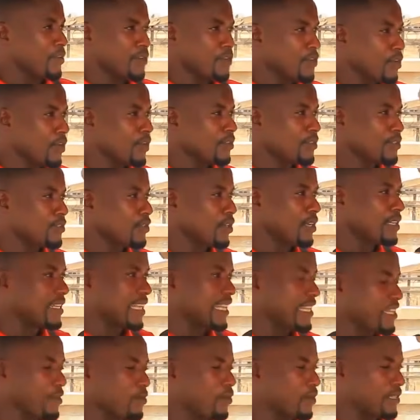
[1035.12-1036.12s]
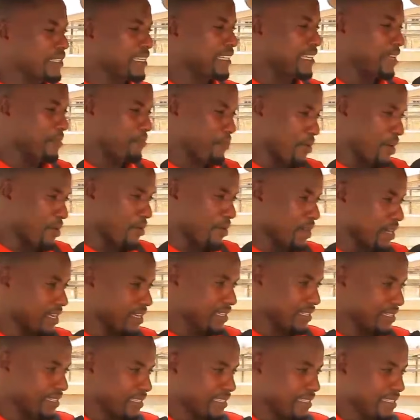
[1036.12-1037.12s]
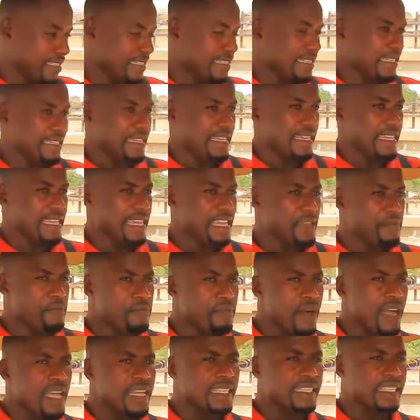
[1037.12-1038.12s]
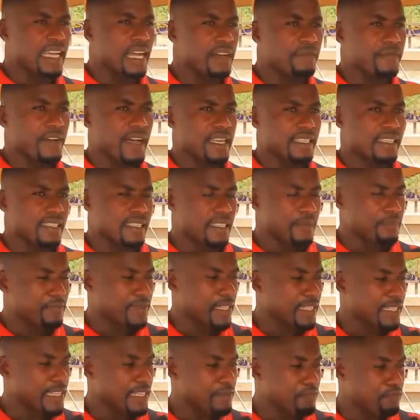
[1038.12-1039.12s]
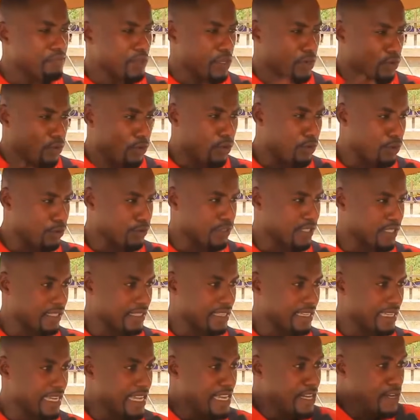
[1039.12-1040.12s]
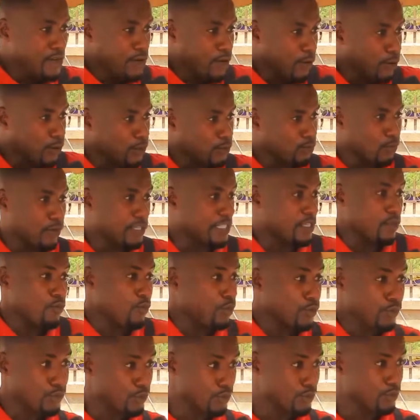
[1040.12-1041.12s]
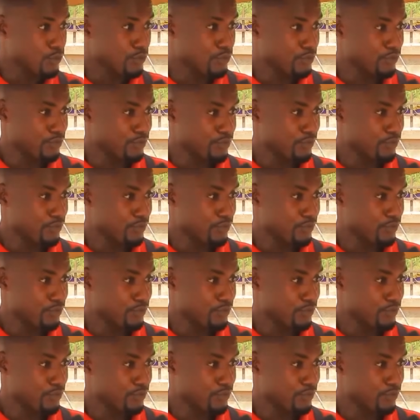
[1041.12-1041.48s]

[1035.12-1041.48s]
No, not that he wanted the power. He might have accepted it because he knows what he wants to do.